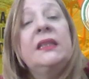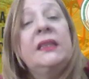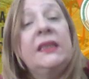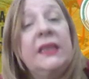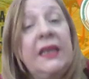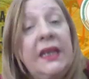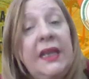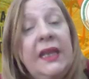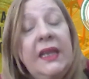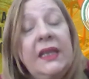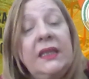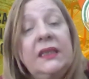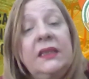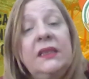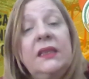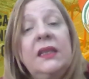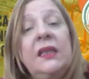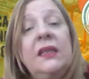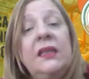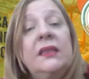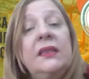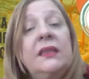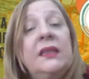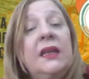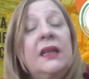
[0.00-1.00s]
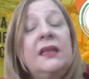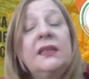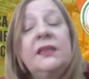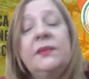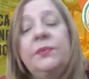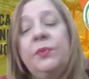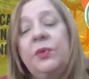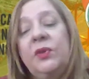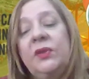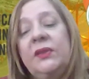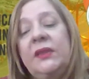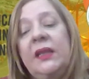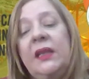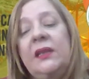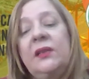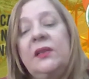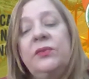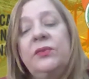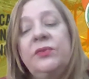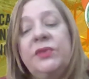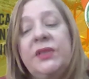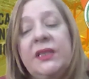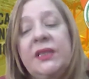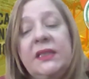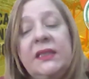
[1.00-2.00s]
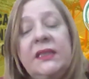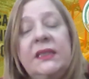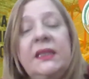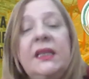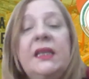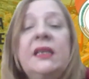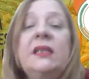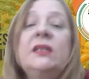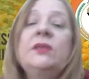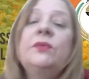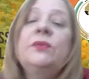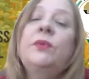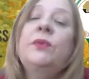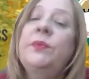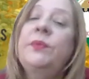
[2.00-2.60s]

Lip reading: trade, transport and logistics,